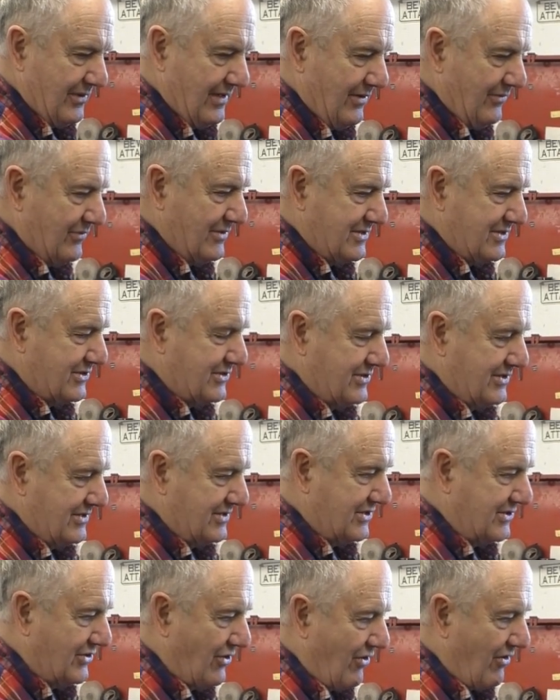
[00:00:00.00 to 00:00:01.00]
they would
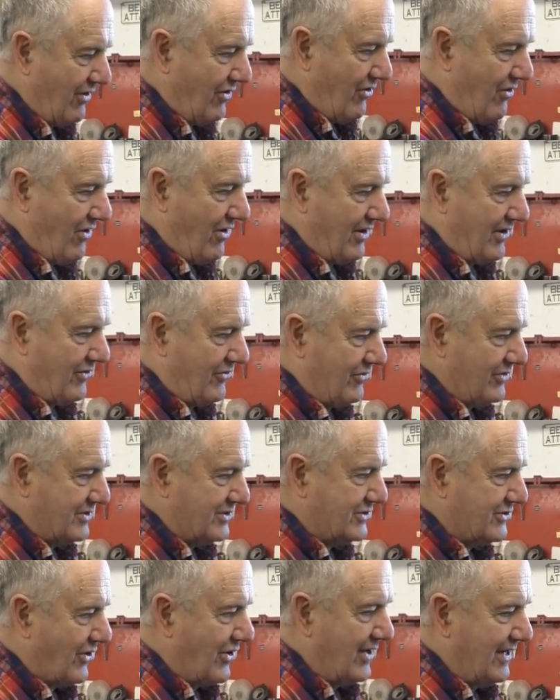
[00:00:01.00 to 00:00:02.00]
start harder or
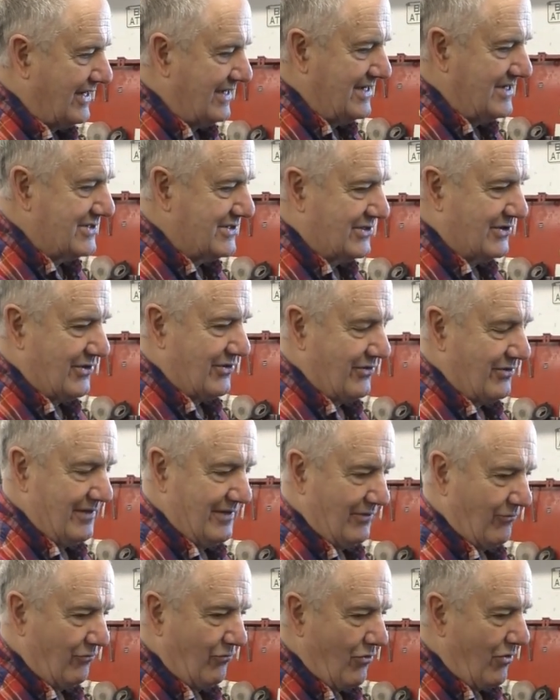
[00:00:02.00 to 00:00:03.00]
start easier in
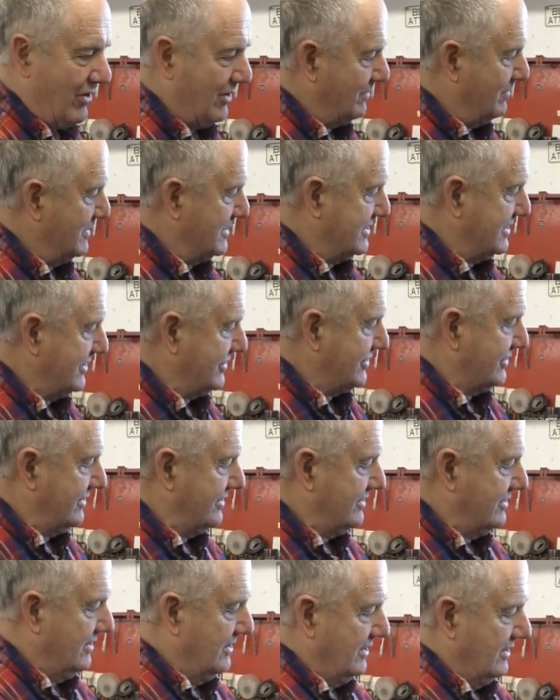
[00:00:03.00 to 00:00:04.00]
the wrong
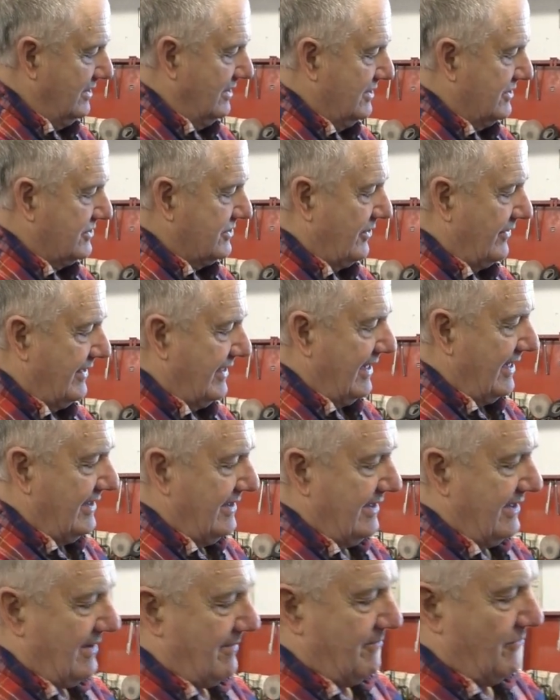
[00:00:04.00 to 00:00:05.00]
position. So they
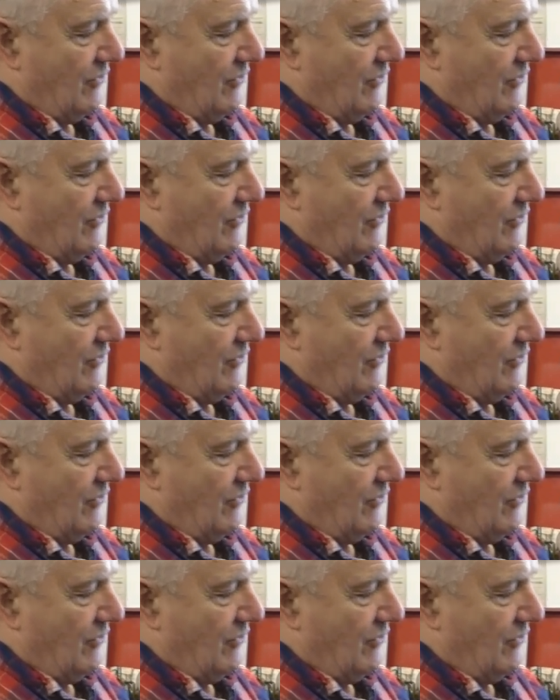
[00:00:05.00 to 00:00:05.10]
ended up